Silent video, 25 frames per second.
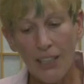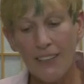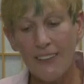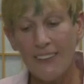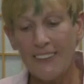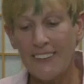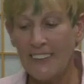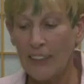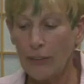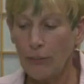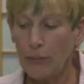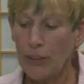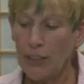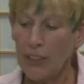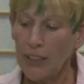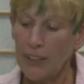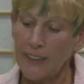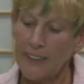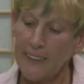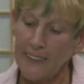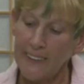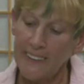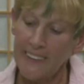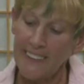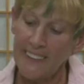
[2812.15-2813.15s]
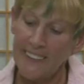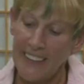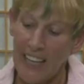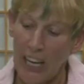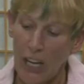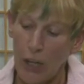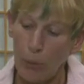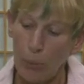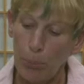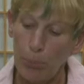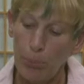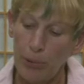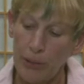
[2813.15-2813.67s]
Some of the things
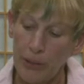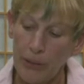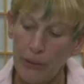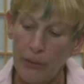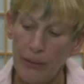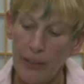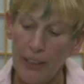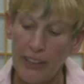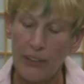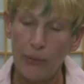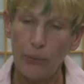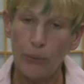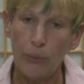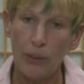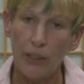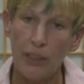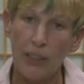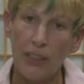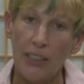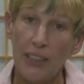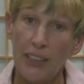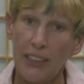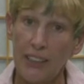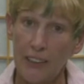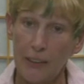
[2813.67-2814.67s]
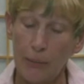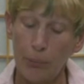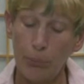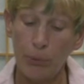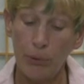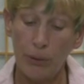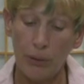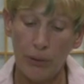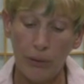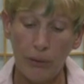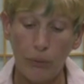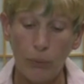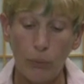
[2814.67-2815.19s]
that Bill has written in his
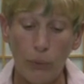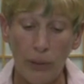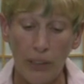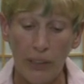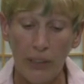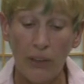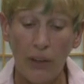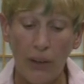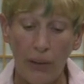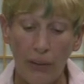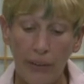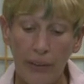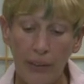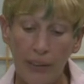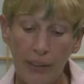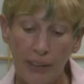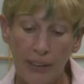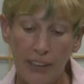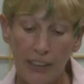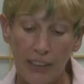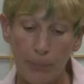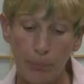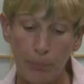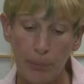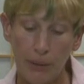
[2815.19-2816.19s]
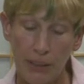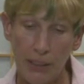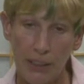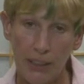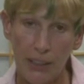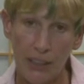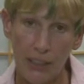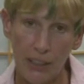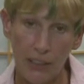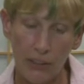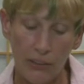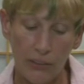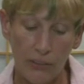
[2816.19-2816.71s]
book regarding this
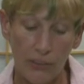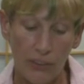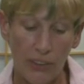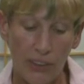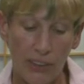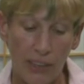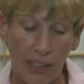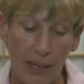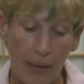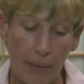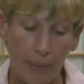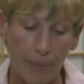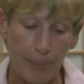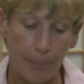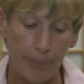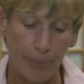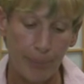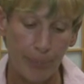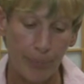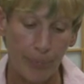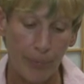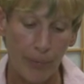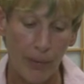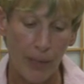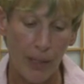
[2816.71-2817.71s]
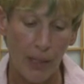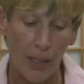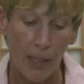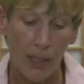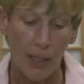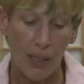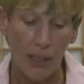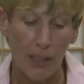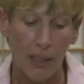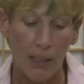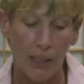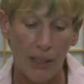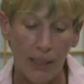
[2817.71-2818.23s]
particular step
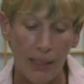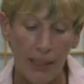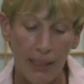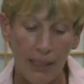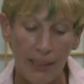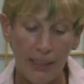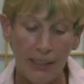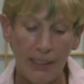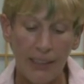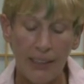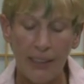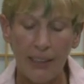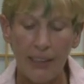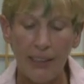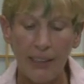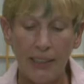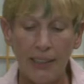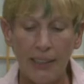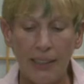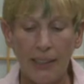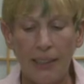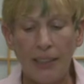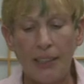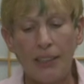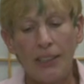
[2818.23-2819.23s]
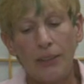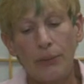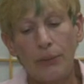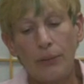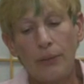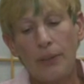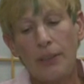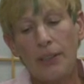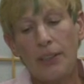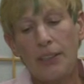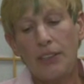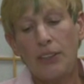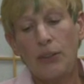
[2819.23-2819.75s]
is he's, he's
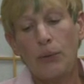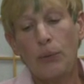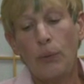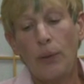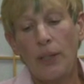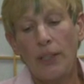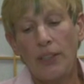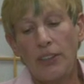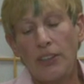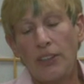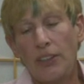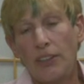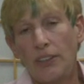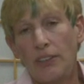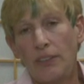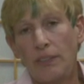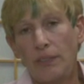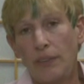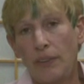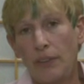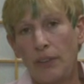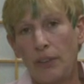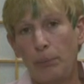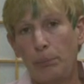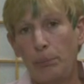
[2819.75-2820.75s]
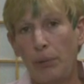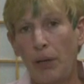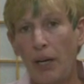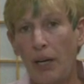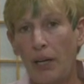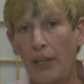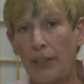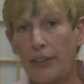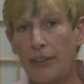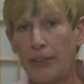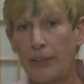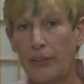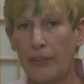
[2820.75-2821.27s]
written these questions for you to
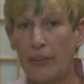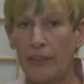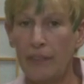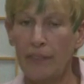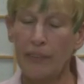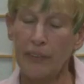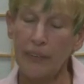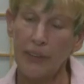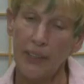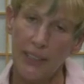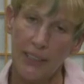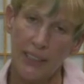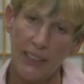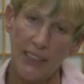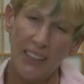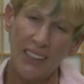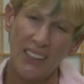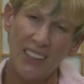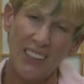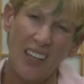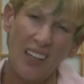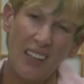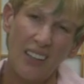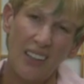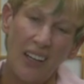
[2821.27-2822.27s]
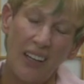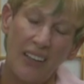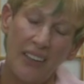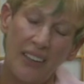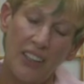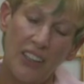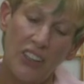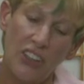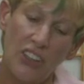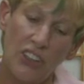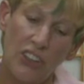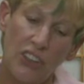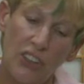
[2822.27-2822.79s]
ponder if you get stuck on
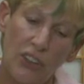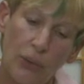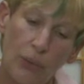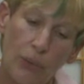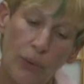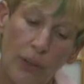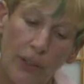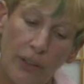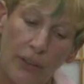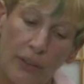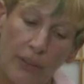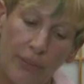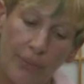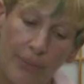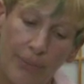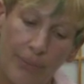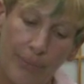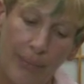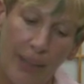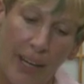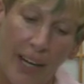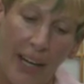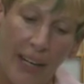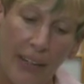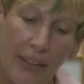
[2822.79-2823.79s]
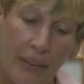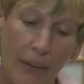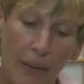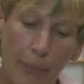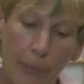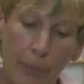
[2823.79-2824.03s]
this and you wonder, hmm, how do I